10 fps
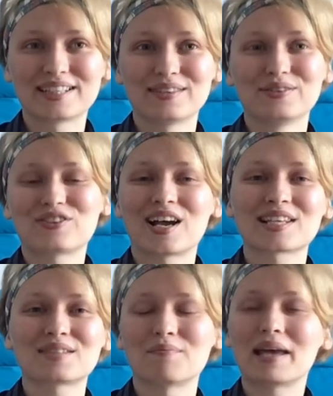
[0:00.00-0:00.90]
to
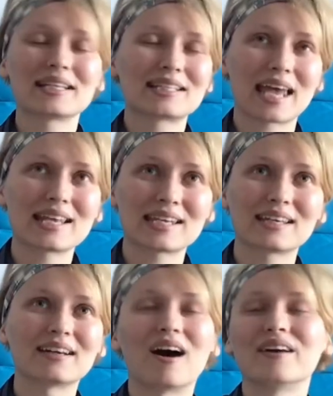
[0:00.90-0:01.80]
just meditating
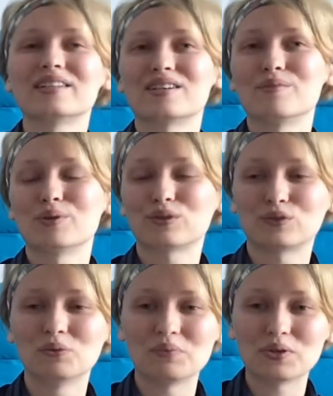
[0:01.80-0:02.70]
under
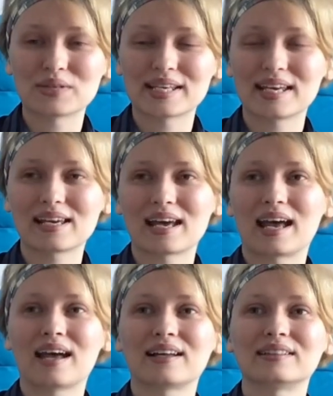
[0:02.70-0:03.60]
beautiful music
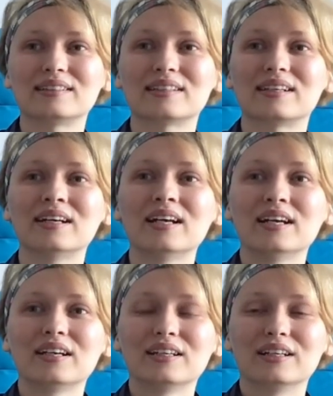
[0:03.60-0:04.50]
and uh,
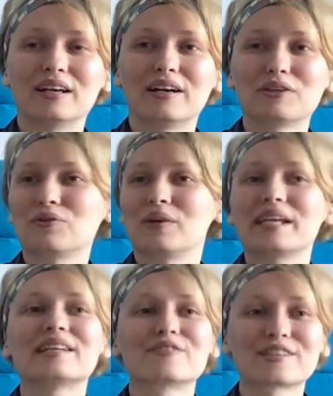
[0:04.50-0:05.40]
uh, you're
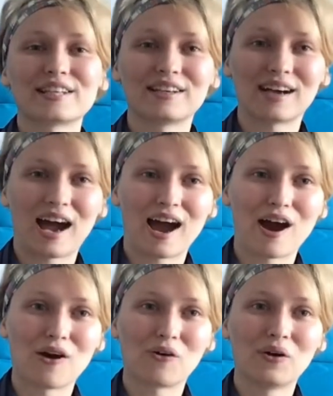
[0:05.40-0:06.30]
interested
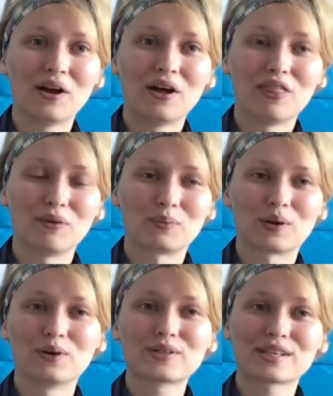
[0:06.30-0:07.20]
how the
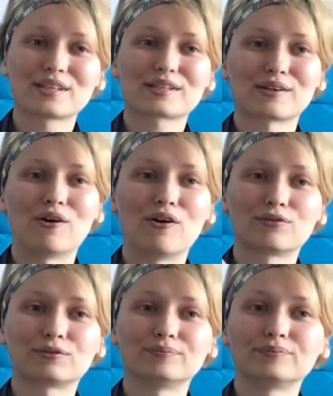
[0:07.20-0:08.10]
process
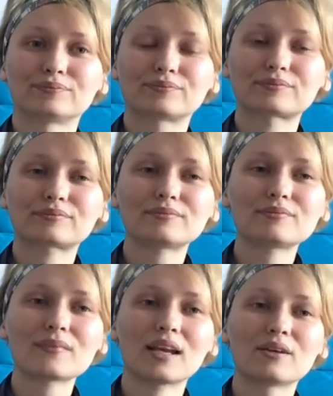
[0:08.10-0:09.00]
of
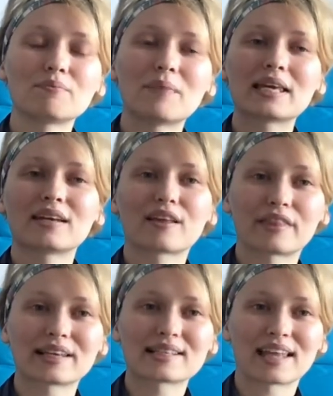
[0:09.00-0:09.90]
making
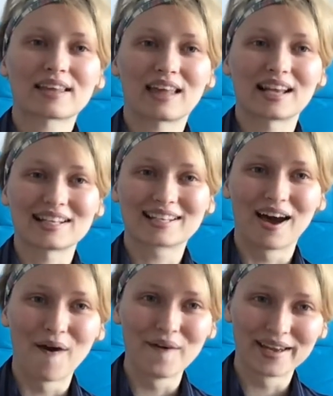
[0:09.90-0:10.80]
things like that is
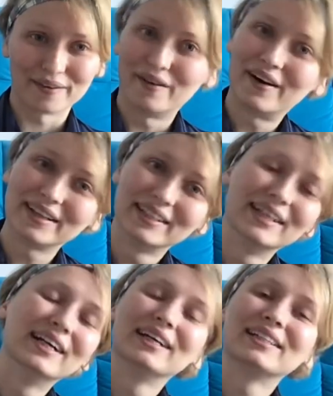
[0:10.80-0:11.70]
going on
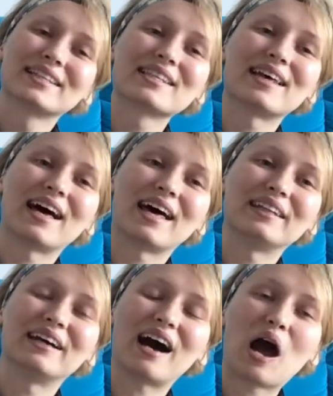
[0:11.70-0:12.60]

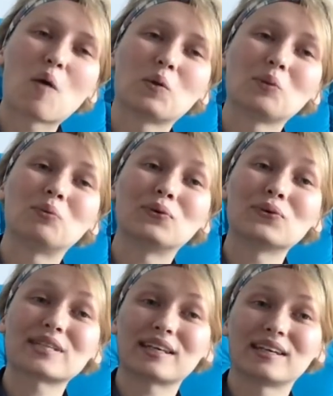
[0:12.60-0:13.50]
then I will
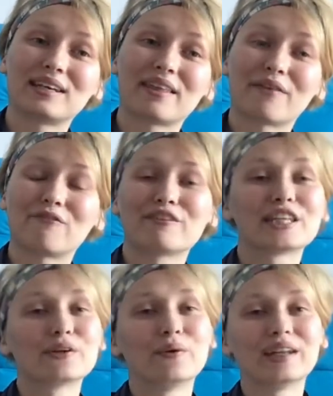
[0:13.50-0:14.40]
put uh, the
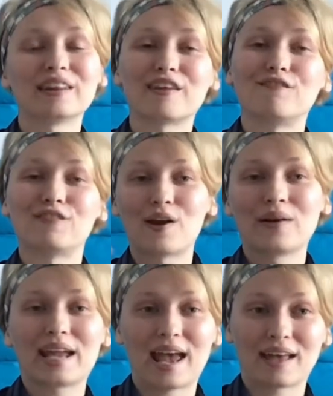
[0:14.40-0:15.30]
video in the very
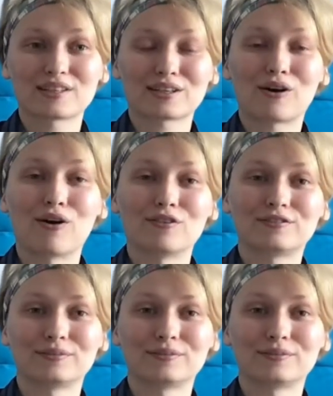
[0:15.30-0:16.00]
end of